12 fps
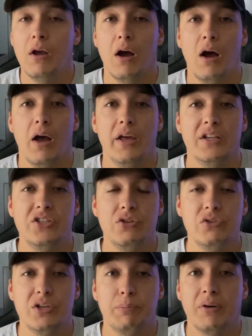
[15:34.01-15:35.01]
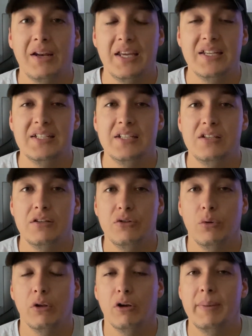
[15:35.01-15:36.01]
It's usually pretty easy to
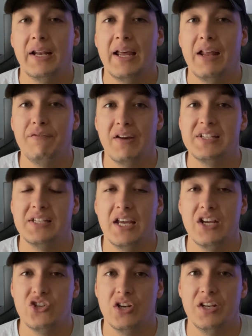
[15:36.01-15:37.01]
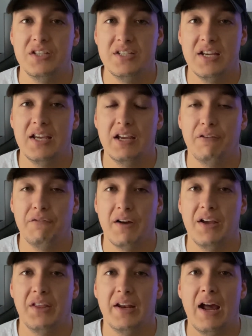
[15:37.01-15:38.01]
do a little bit of investigation and digging and
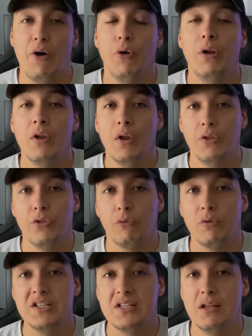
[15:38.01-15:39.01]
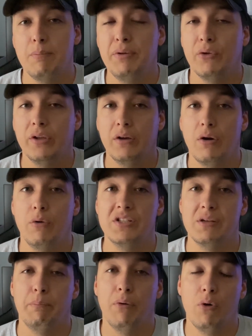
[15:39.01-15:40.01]
find that out. The reason the building code
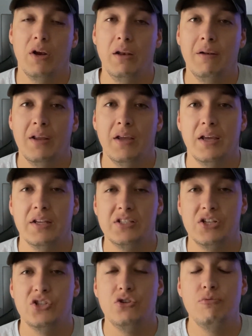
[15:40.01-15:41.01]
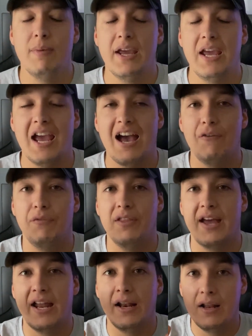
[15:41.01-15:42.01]
is important is because you may have
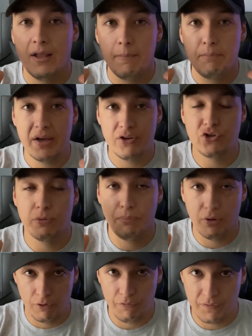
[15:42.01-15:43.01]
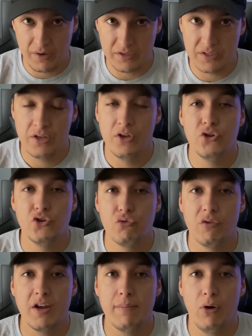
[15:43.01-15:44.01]
that picture perfect
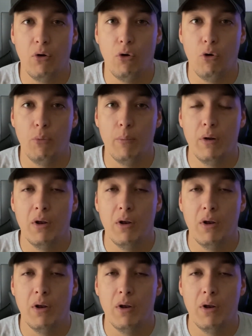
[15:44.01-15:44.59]
dream home